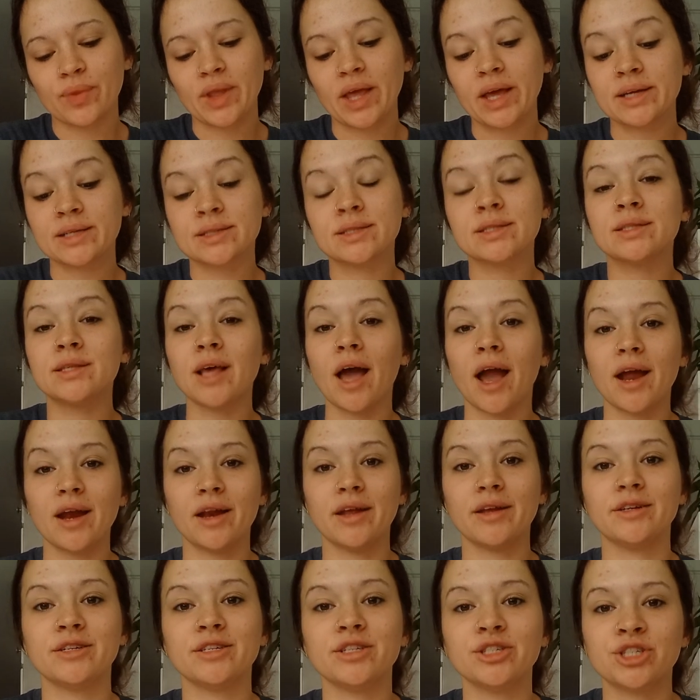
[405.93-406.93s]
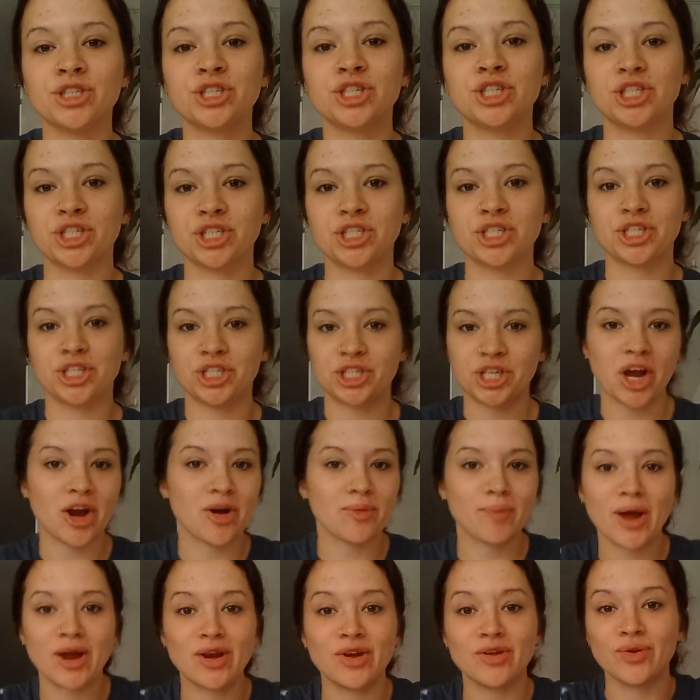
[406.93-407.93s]
excited to share
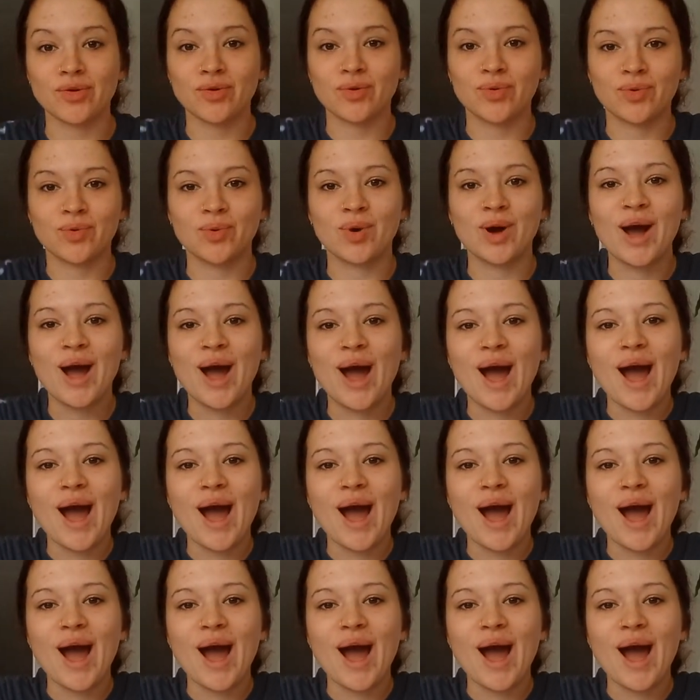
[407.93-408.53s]
my new